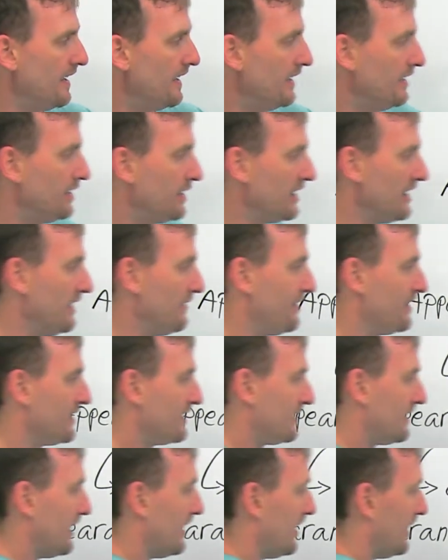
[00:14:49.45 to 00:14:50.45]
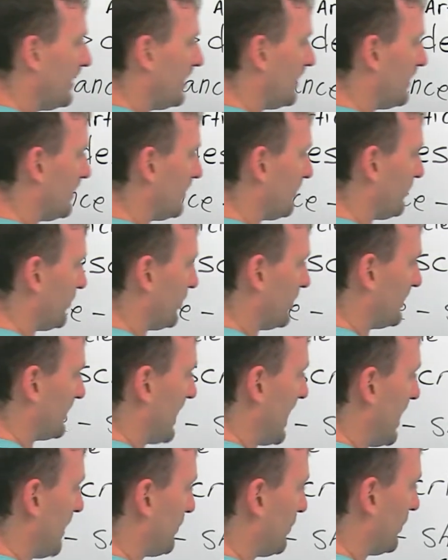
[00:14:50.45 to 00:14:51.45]
You can even say, for
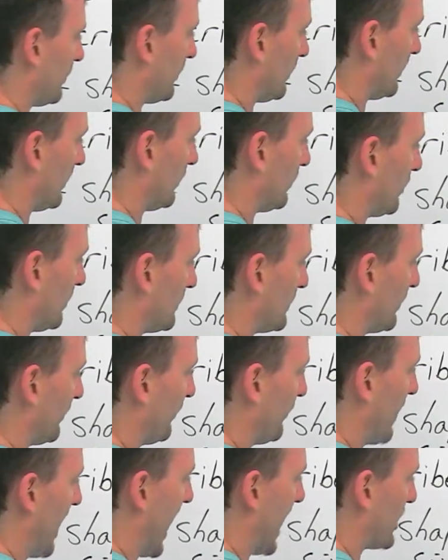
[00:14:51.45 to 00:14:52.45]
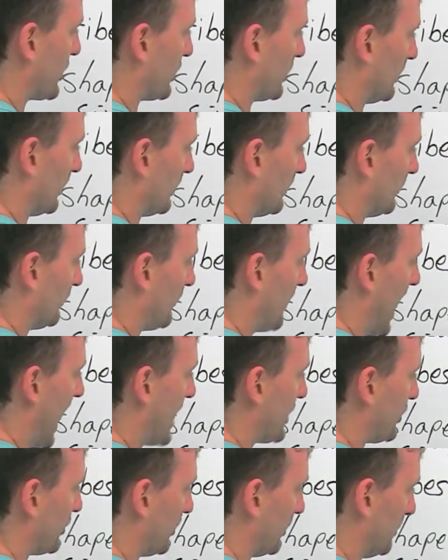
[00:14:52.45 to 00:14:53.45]
example, in terms of fashion,
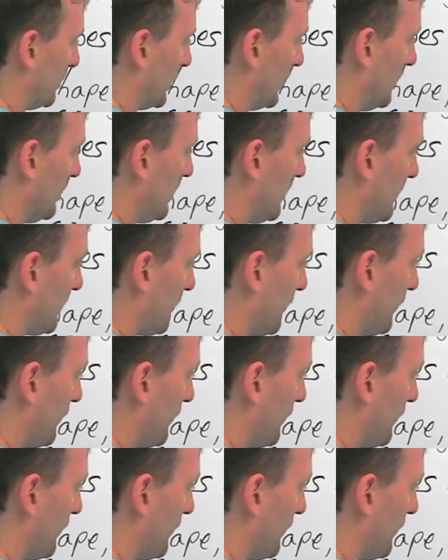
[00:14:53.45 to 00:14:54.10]
fashionable.